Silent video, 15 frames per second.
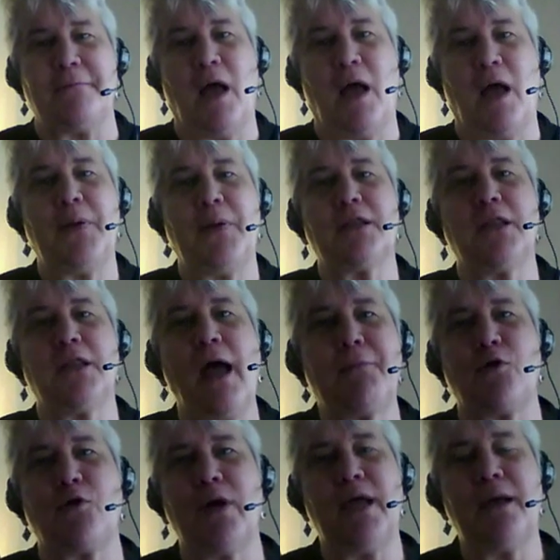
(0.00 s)
I'll pick lime
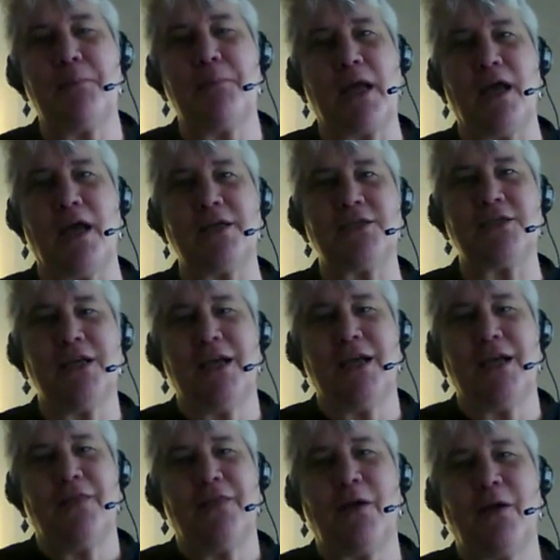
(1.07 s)
green because
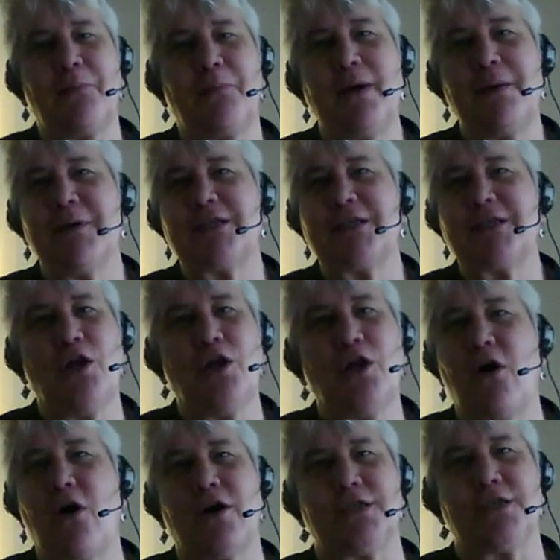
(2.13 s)
there are pretty much no
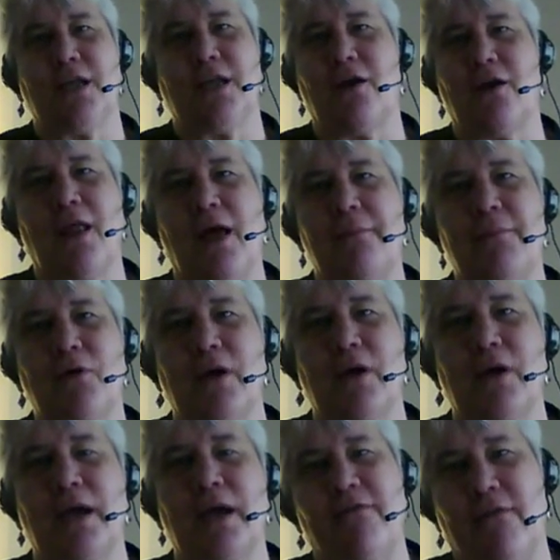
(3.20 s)
cars that are lime
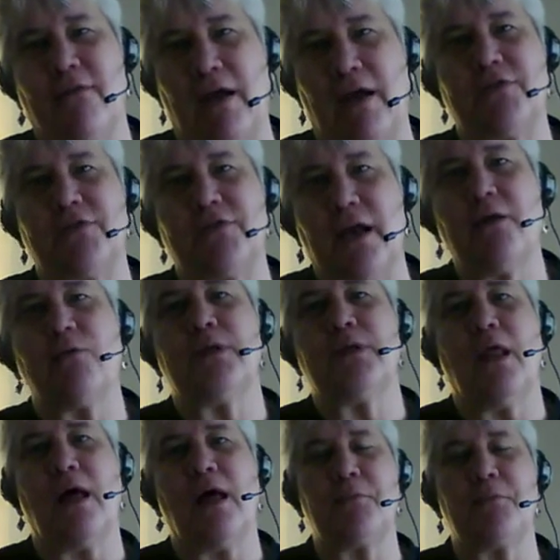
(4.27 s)
green. I've done it with
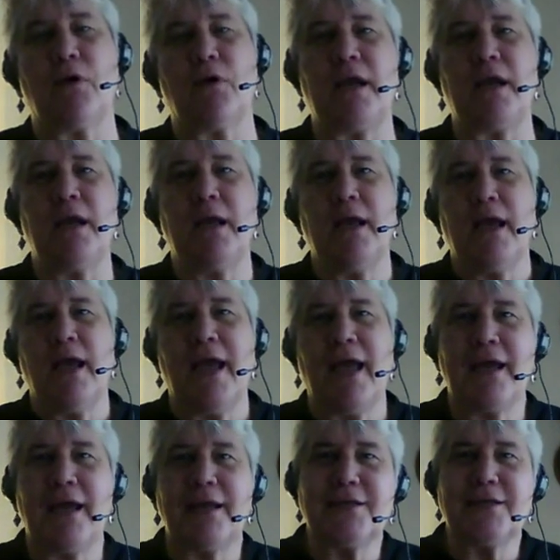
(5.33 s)
lime green,
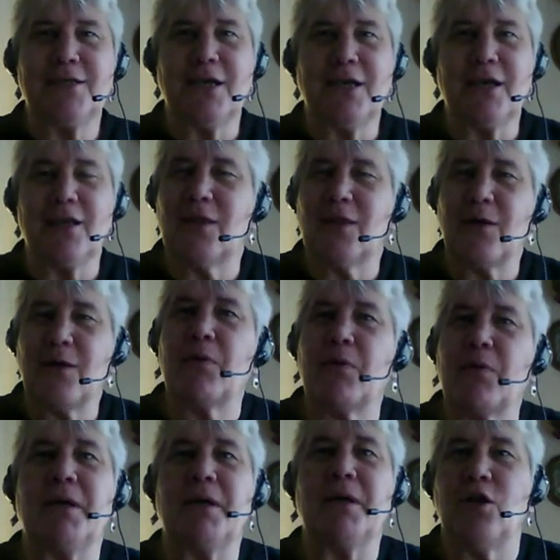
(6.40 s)
and there are
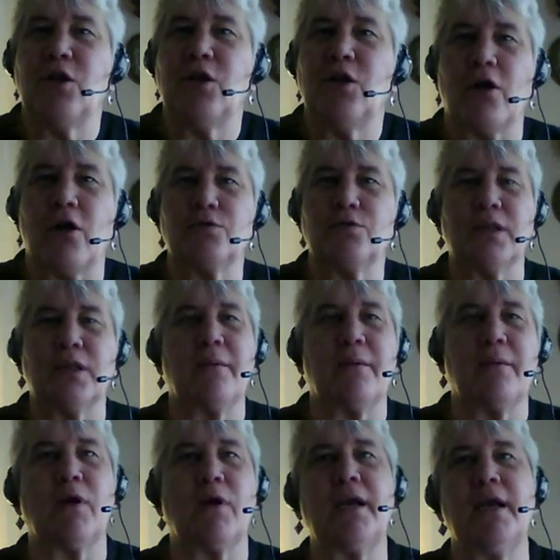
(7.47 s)
pretty much no cars with
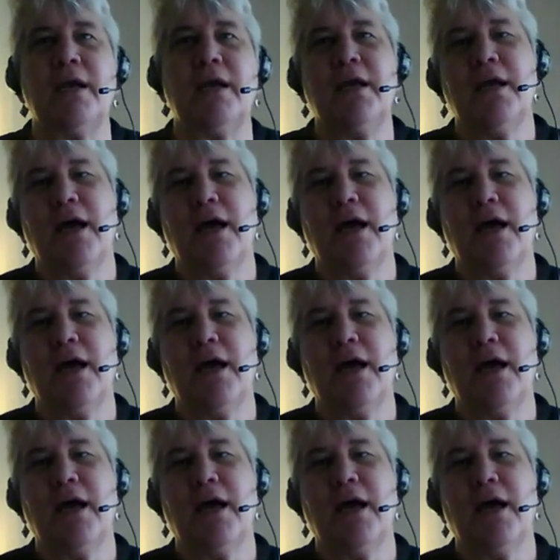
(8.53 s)
lime green.